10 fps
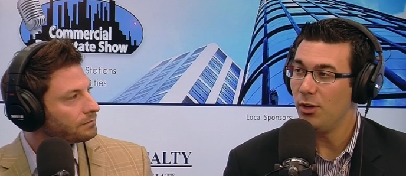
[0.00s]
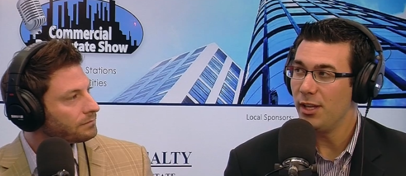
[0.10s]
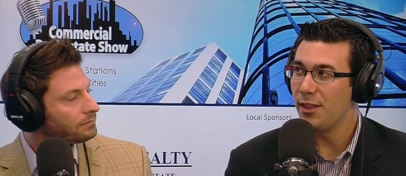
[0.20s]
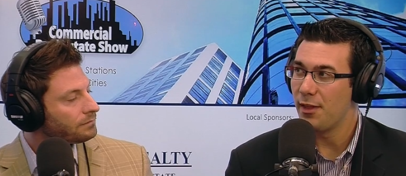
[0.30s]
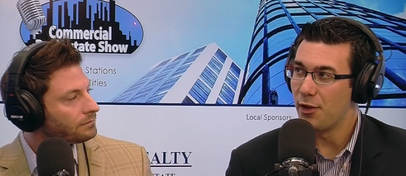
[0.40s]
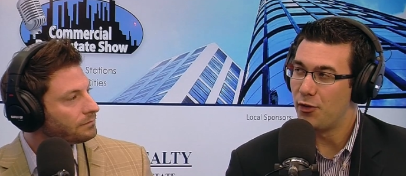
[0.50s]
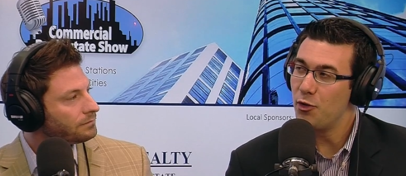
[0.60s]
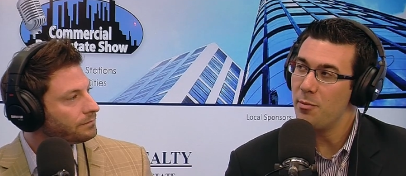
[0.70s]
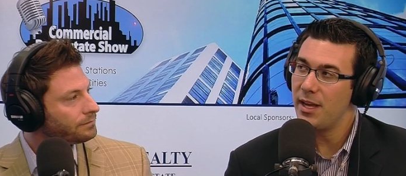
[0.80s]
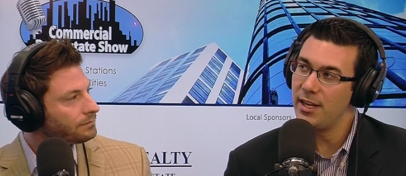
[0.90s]
Speaker 1: really, the, the
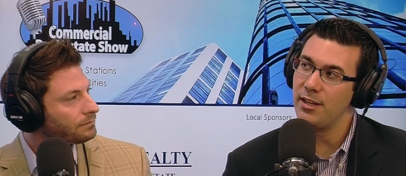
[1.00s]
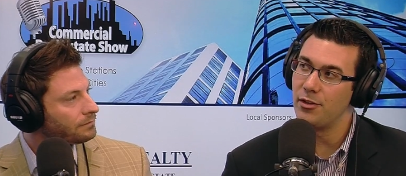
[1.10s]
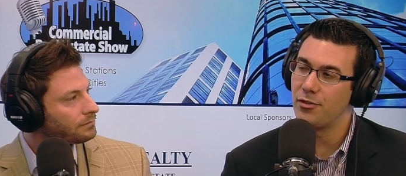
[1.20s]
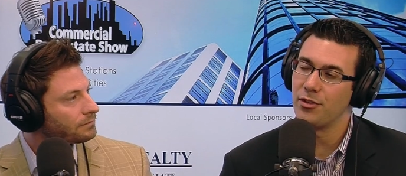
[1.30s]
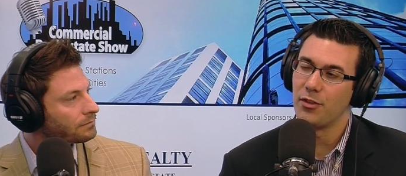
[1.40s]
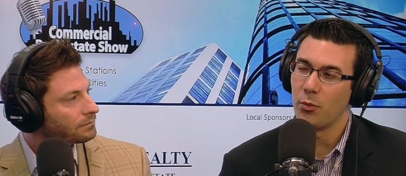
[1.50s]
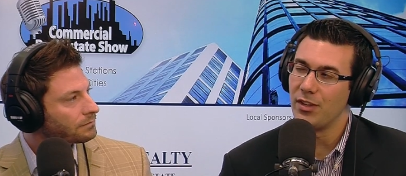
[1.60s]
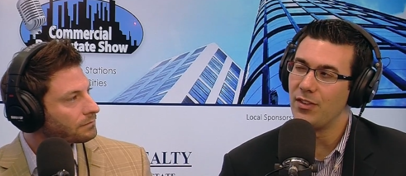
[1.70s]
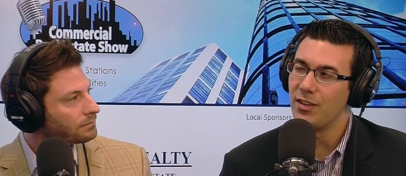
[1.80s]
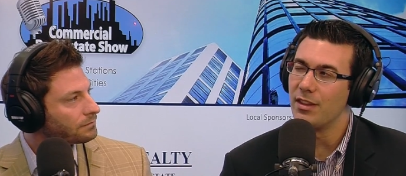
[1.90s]
two main industries that
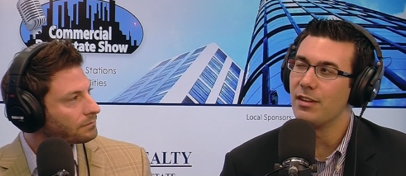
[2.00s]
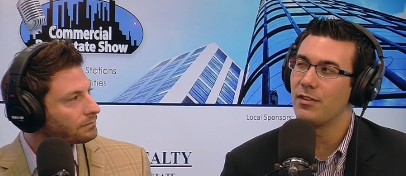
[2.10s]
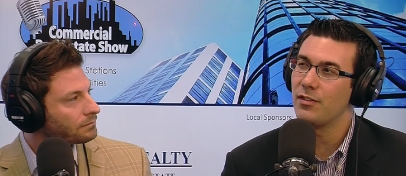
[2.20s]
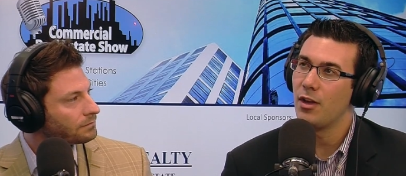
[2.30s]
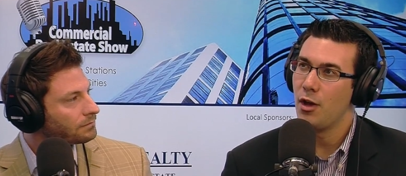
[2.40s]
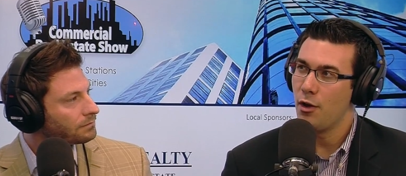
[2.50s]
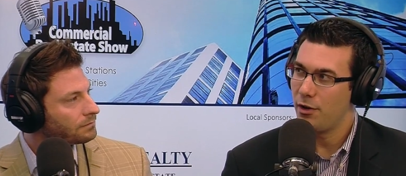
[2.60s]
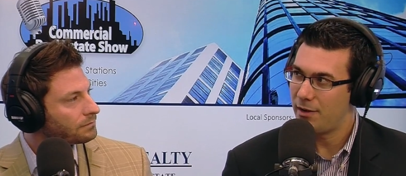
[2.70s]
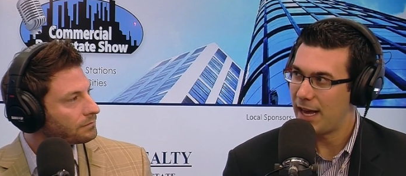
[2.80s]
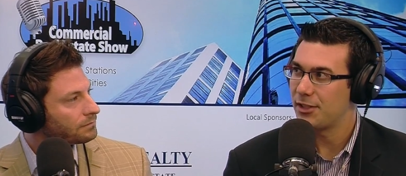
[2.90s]
we see this
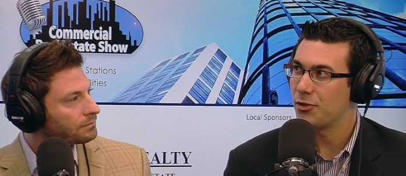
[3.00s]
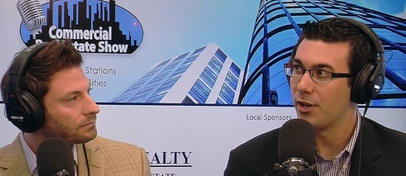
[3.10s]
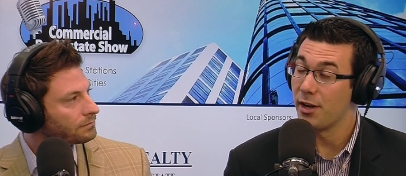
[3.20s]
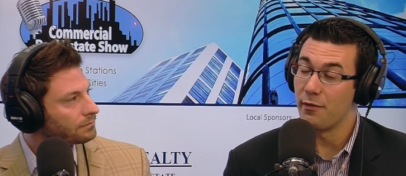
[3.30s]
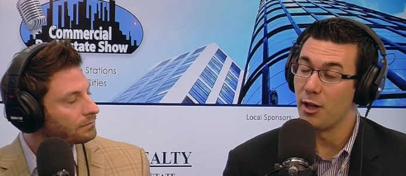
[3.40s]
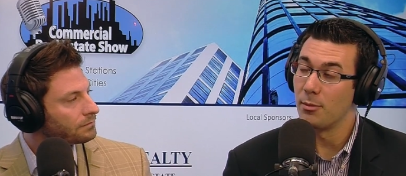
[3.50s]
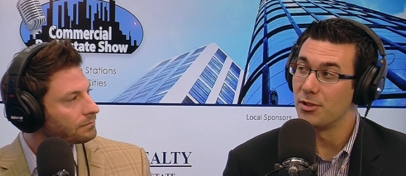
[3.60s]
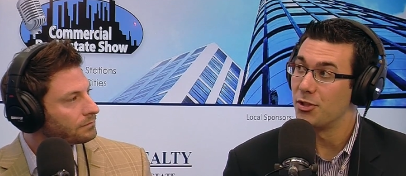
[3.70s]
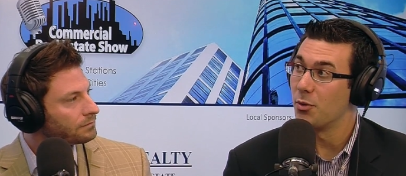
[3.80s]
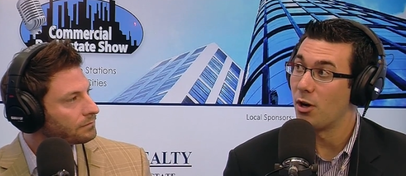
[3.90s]
tax credit
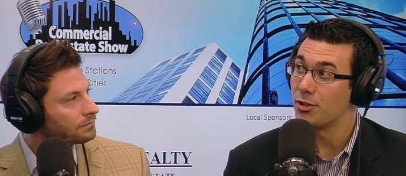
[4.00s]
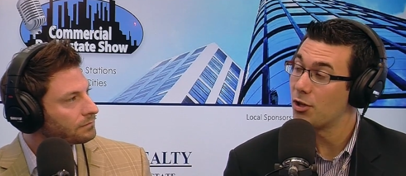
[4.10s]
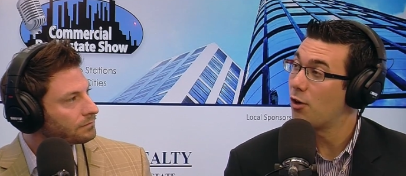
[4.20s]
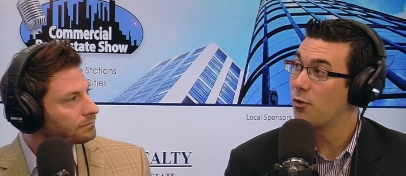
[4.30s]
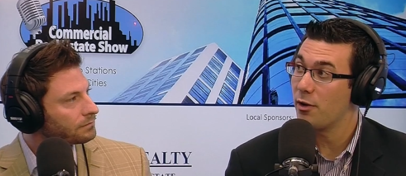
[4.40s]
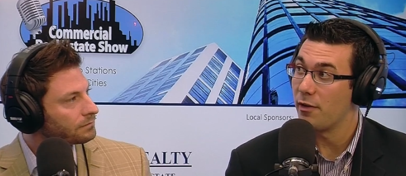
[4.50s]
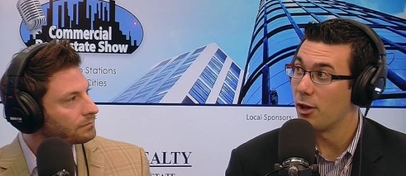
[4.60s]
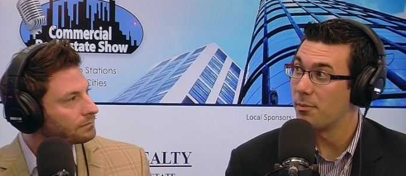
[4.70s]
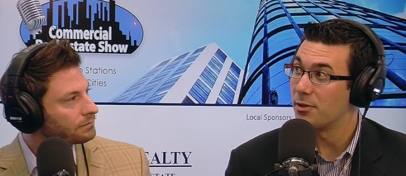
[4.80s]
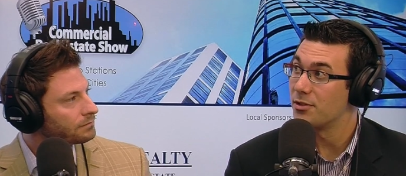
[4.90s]
available to our software
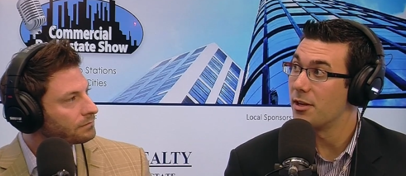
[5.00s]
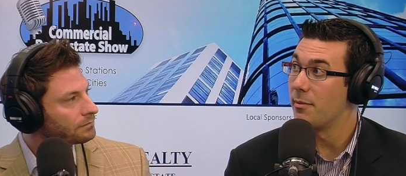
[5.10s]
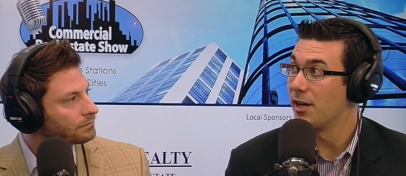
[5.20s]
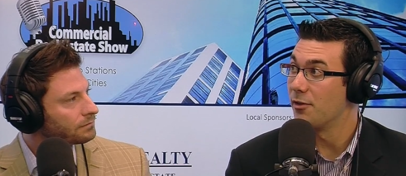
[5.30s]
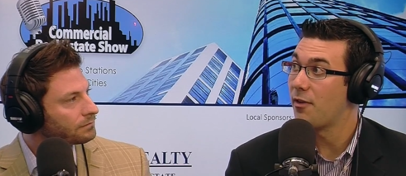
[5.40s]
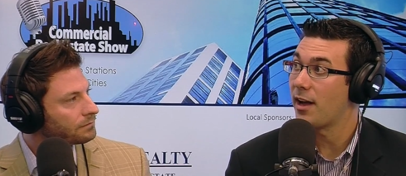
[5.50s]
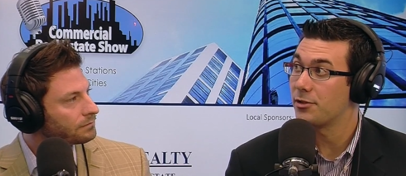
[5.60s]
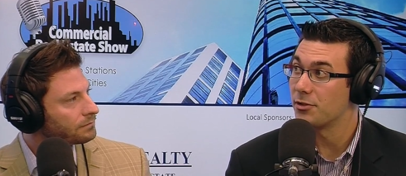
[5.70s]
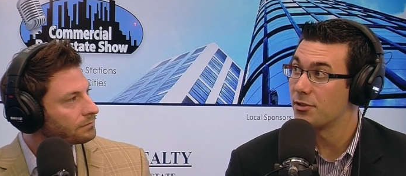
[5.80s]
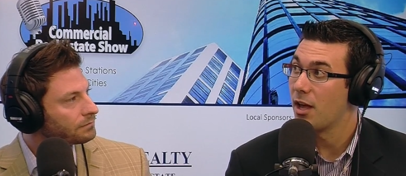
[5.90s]
developers and
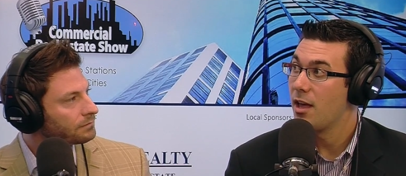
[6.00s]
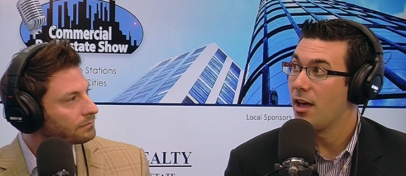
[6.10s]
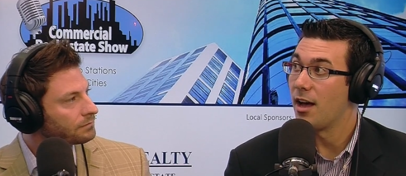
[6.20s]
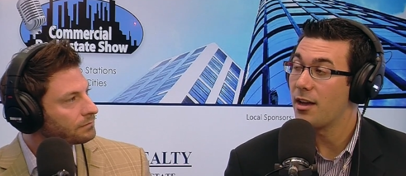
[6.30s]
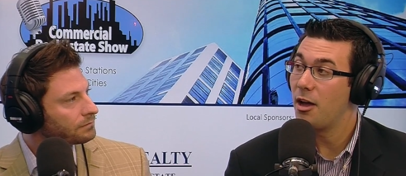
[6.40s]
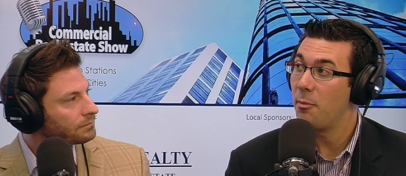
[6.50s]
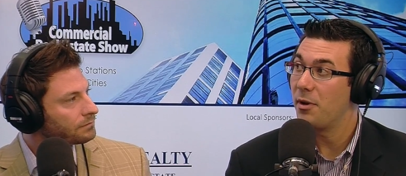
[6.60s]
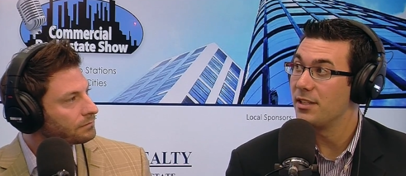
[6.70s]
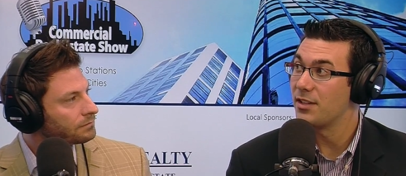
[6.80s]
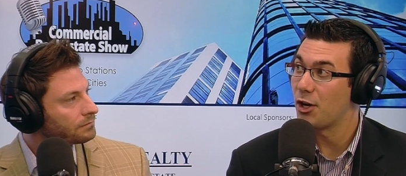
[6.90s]
manufacturers, uh,
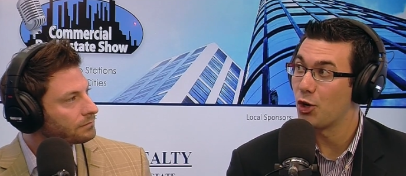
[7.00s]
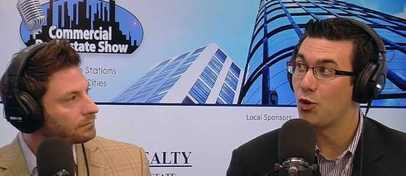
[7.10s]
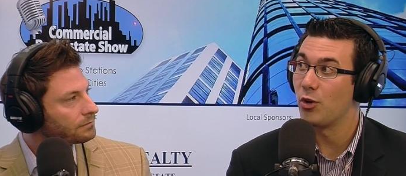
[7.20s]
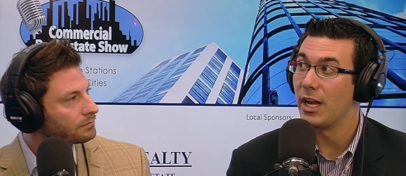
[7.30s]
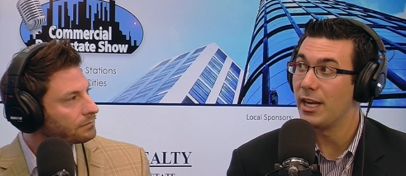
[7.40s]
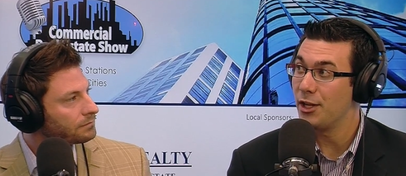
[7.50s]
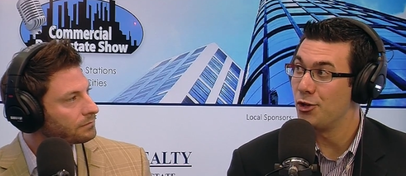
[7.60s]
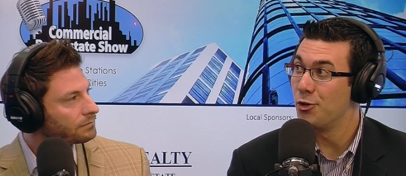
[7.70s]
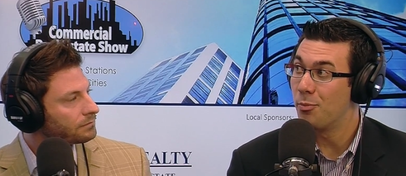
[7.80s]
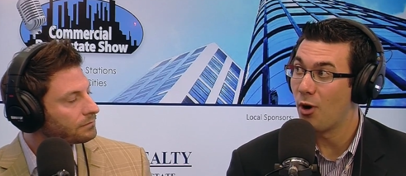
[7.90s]
companies that are
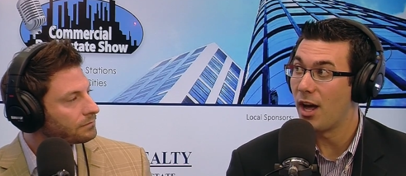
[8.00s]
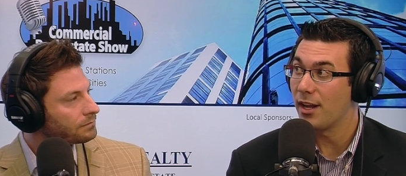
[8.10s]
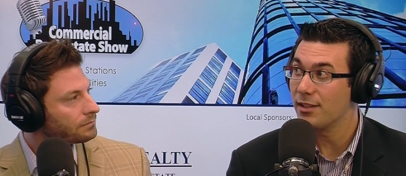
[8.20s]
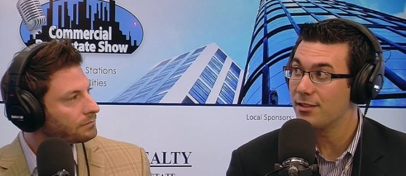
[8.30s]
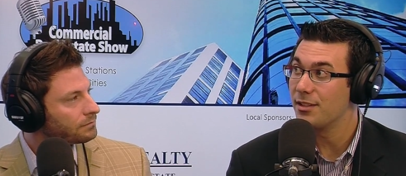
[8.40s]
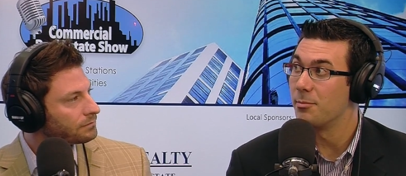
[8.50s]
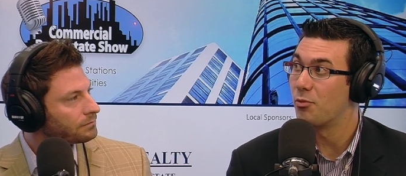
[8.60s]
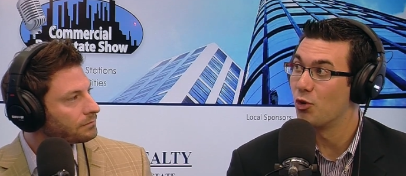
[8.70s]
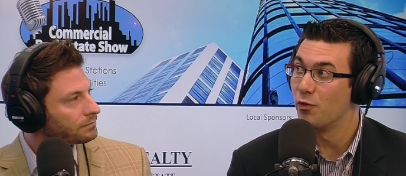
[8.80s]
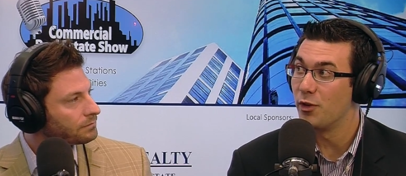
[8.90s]
creating new products,
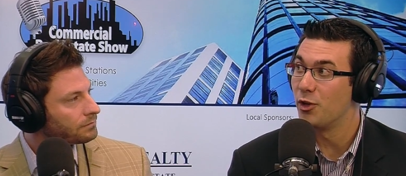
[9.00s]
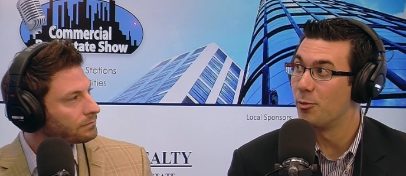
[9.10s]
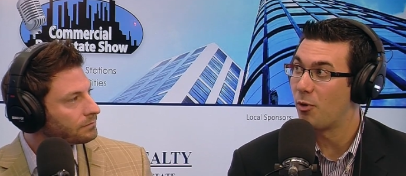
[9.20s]
improving new